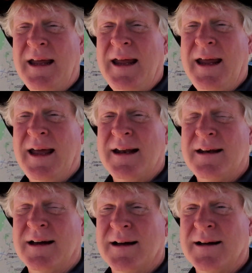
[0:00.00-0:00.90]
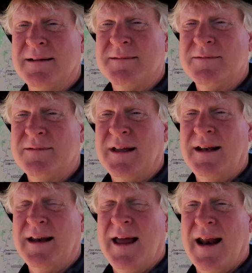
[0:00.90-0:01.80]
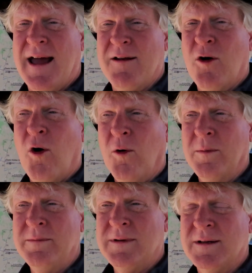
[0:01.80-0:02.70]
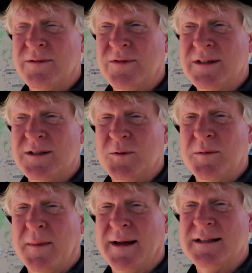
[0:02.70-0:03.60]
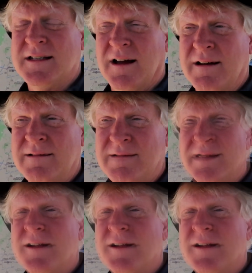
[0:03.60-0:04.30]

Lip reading: and then head on home to visit with my son.